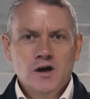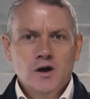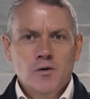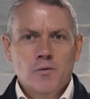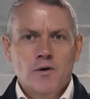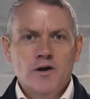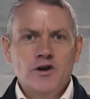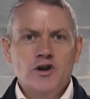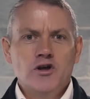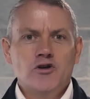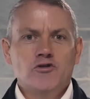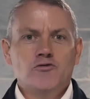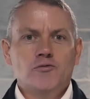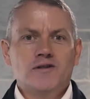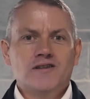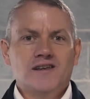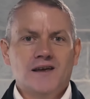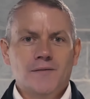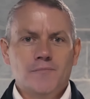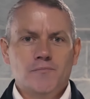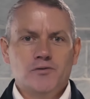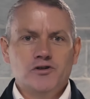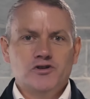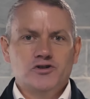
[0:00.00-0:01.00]
When used with
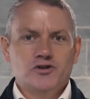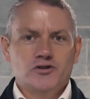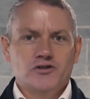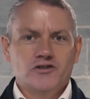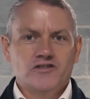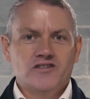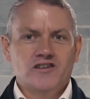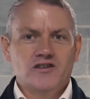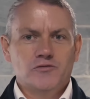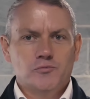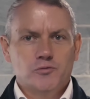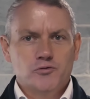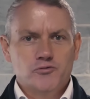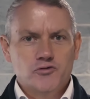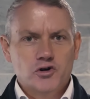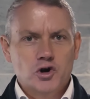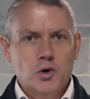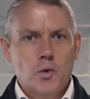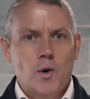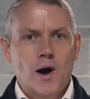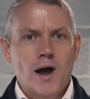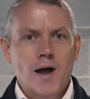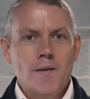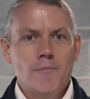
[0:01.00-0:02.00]
timber joists, this would
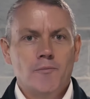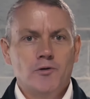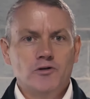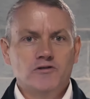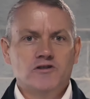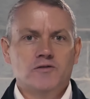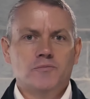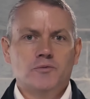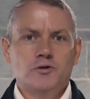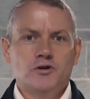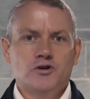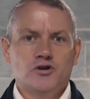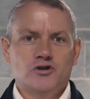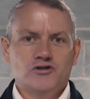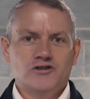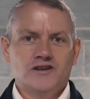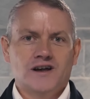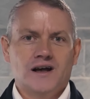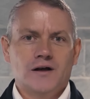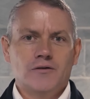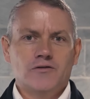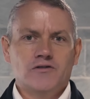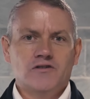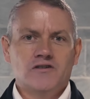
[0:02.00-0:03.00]
require multiple
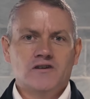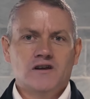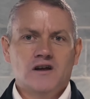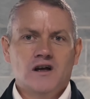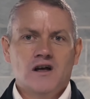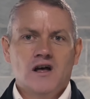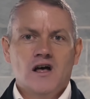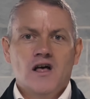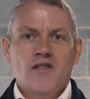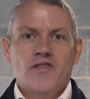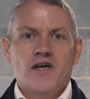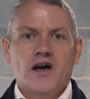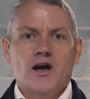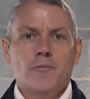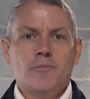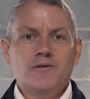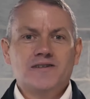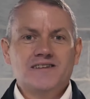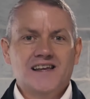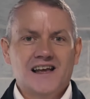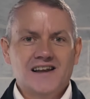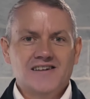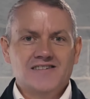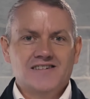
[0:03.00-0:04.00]
cutouts that could
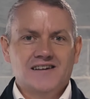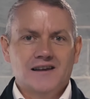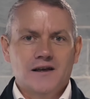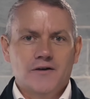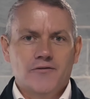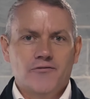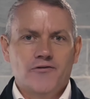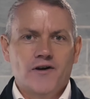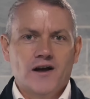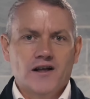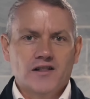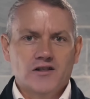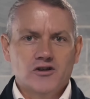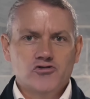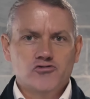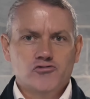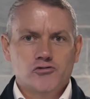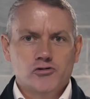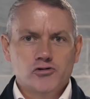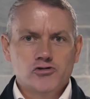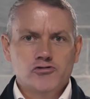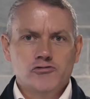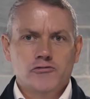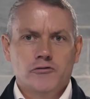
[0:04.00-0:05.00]
potentially affect the
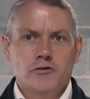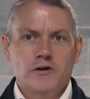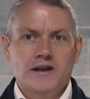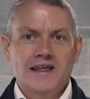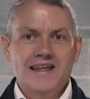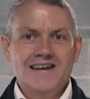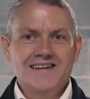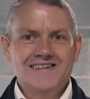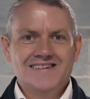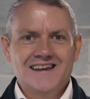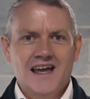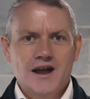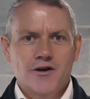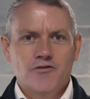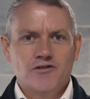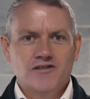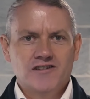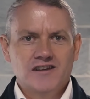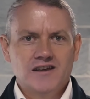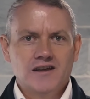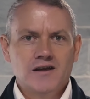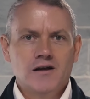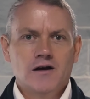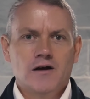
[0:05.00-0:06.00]
structural
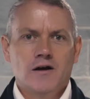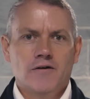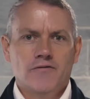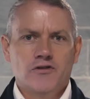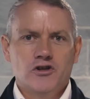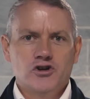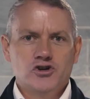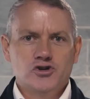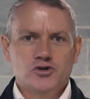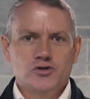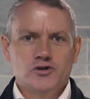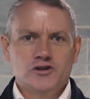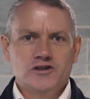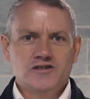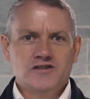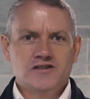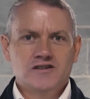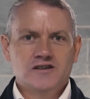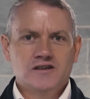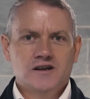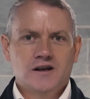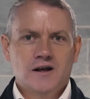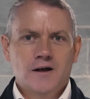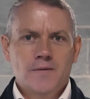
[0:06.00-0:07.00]
integrity of the
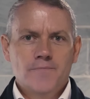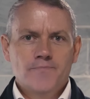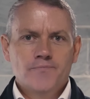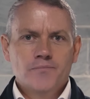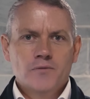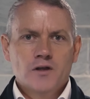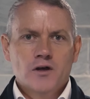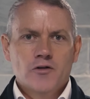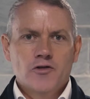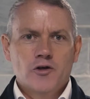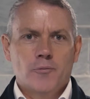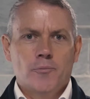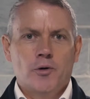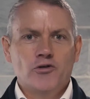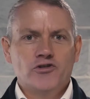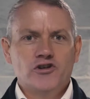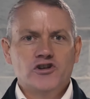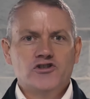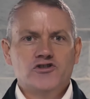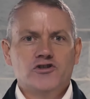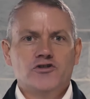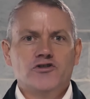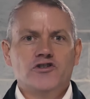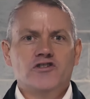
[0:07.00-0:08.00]
joist. The
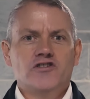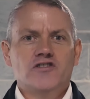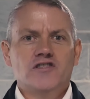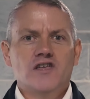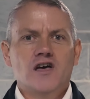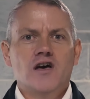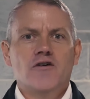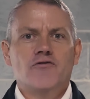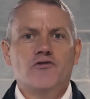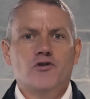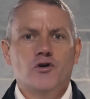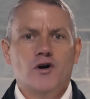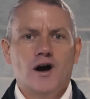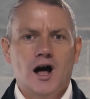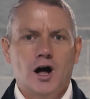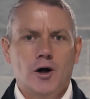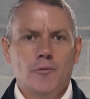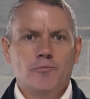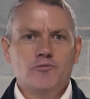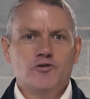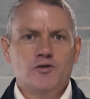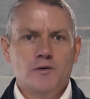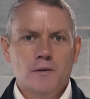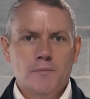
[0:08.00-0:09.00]
posi joists therefore
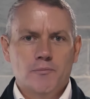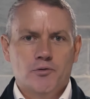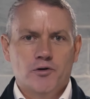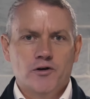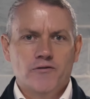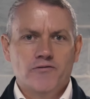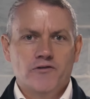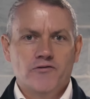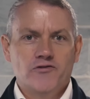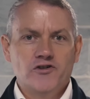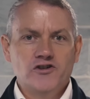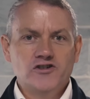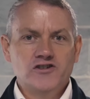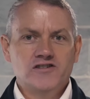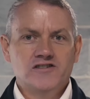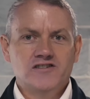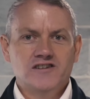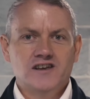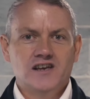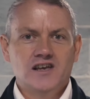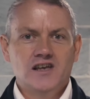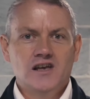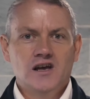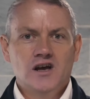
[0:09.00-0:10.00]
help to improve
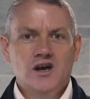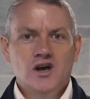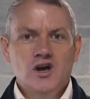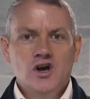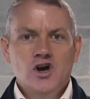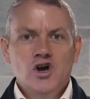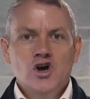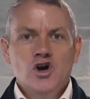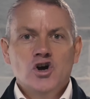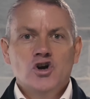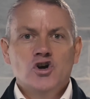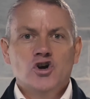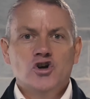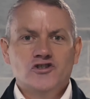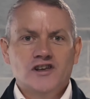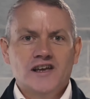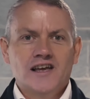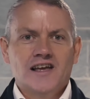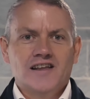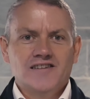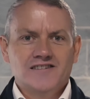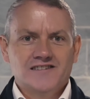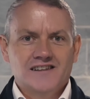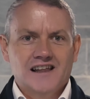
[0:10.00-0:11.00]
efficiency,
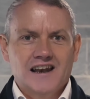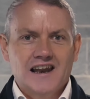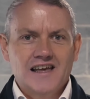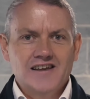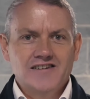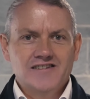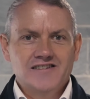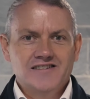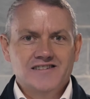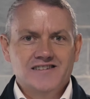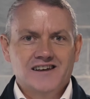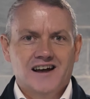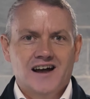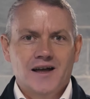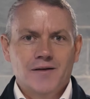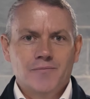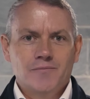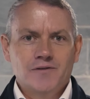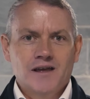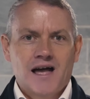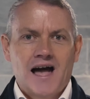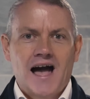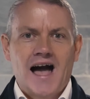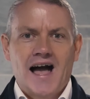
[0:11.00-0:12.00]
cutting installation
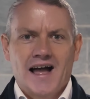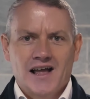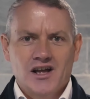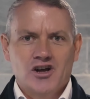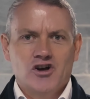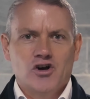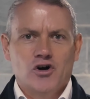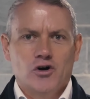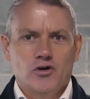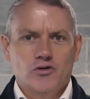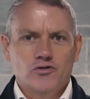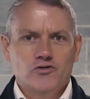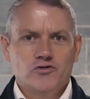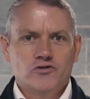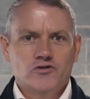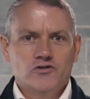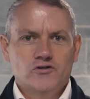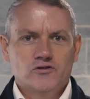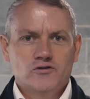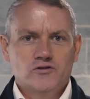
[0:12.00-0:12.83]
times and costs.